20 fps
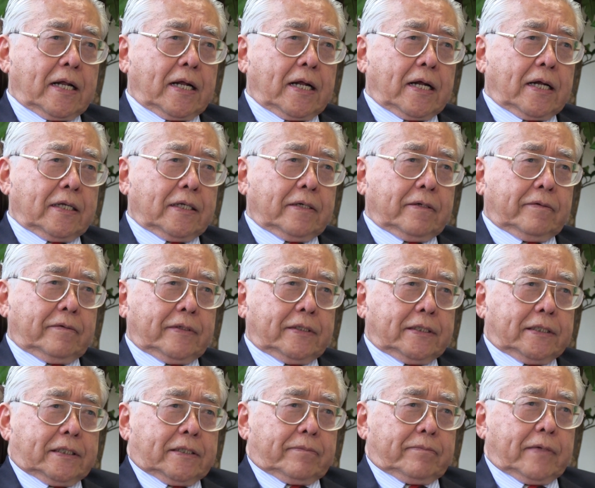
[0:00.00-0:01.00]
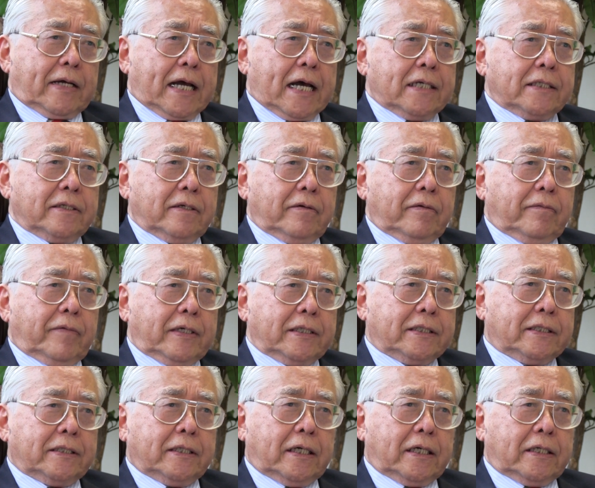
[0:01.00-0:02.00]
And there was some gathering
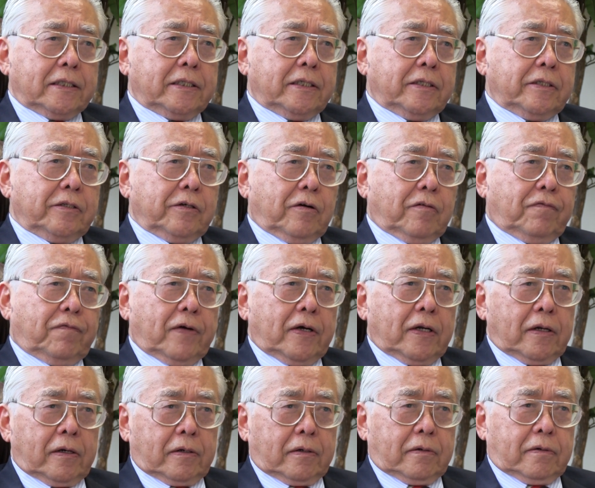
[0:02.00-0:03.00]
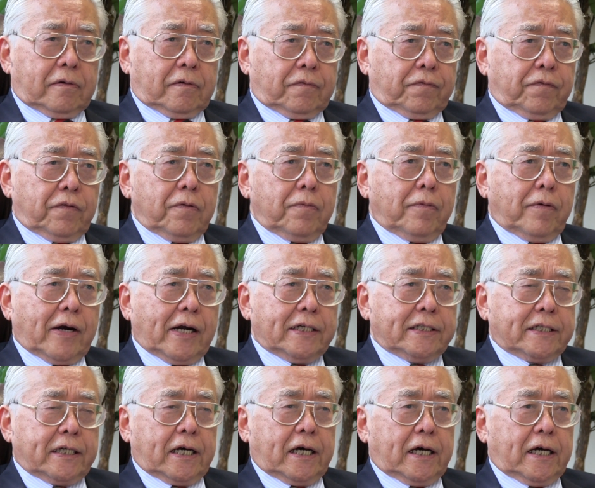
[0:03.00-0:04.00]
with other your fellow Fulbright
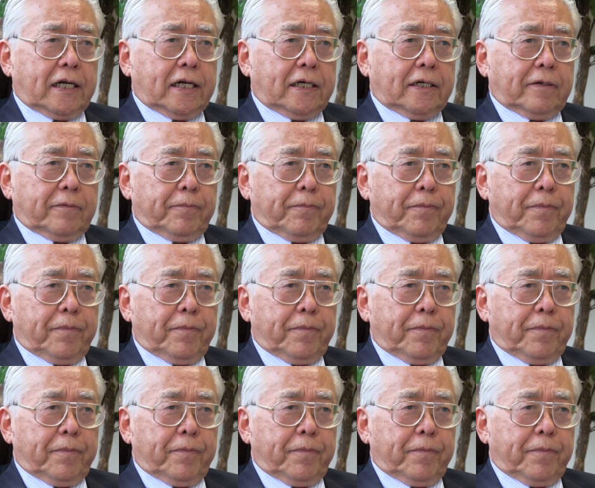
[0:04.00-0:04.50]
scholar.